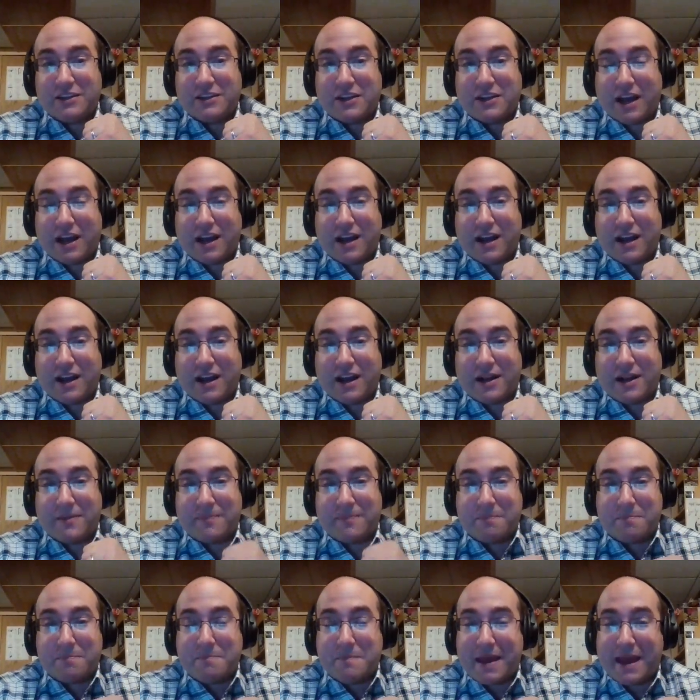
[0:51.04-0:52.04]

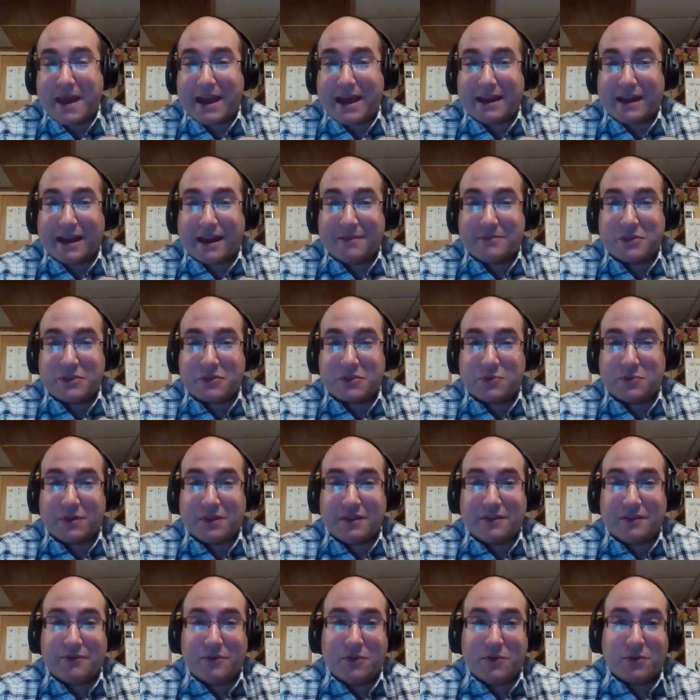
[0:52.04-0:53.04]
Matt, I just
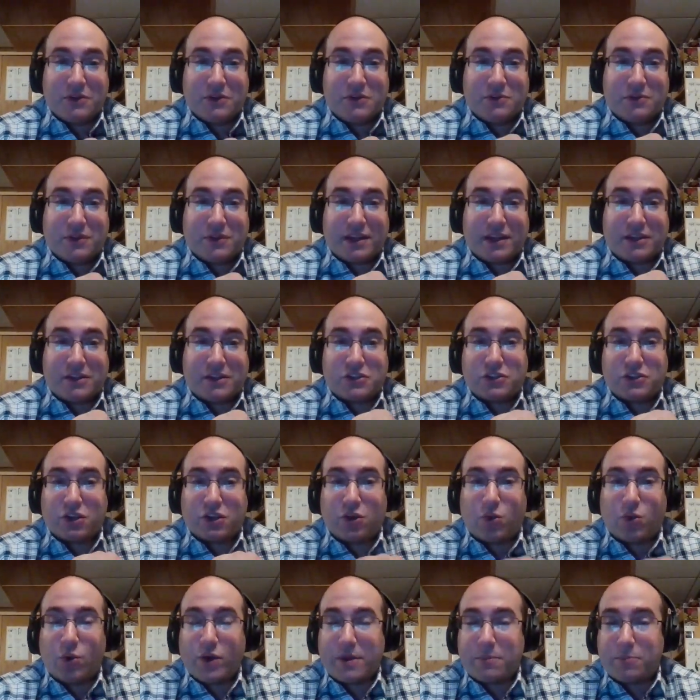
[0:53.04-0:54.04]
wanted, if you want to do like just a
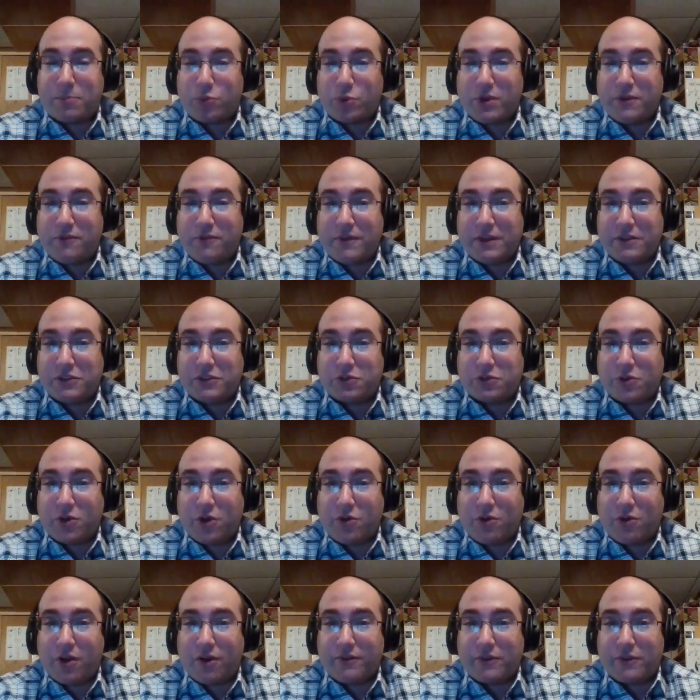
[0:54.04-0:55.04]
quick brief
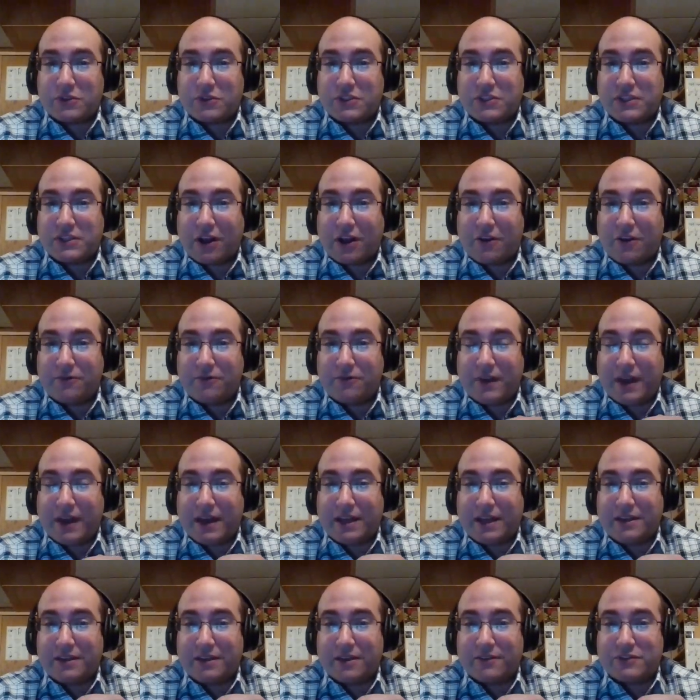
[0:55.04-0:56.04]
intro of yourself
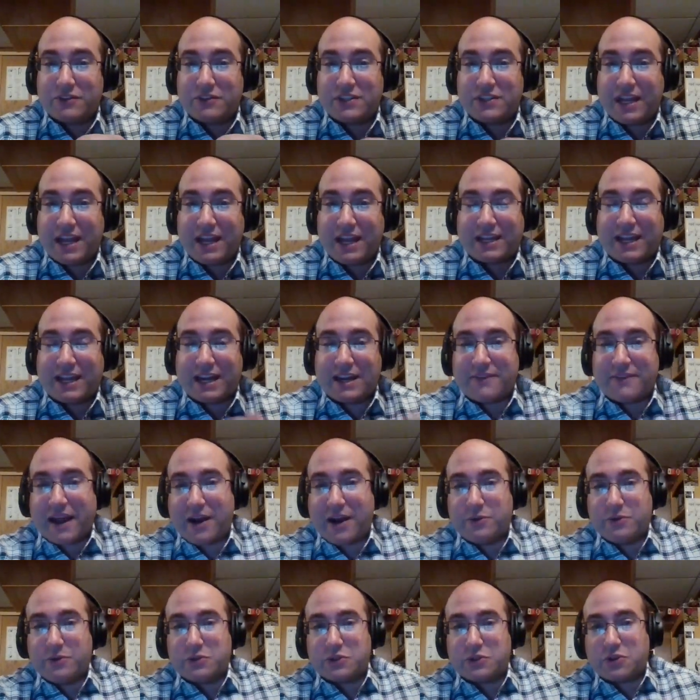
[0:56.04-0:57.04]
and of Stant, kind of
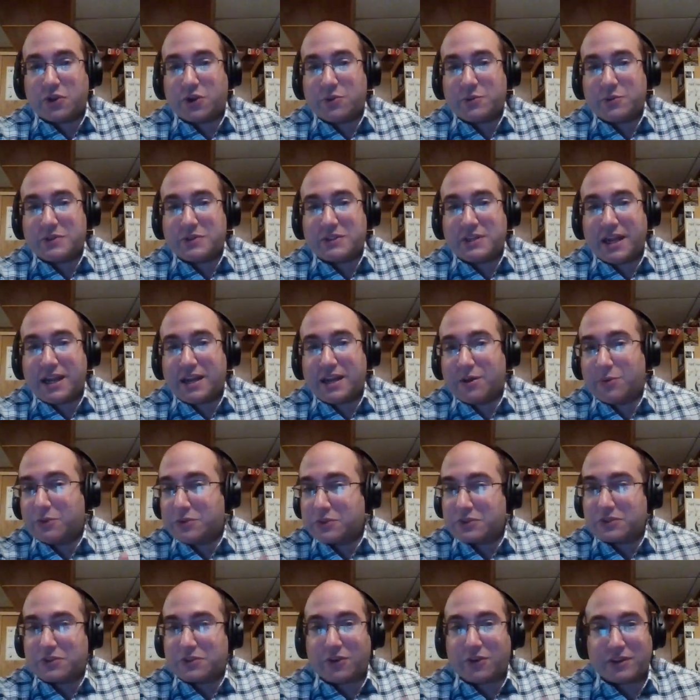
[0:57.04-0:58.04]
how you started with Stant, and we'll
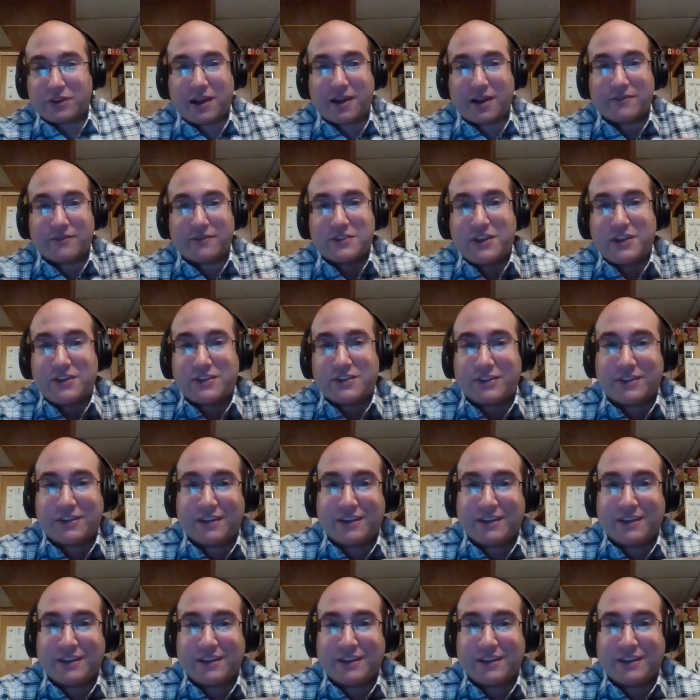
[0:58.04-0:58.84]
just start the conversation.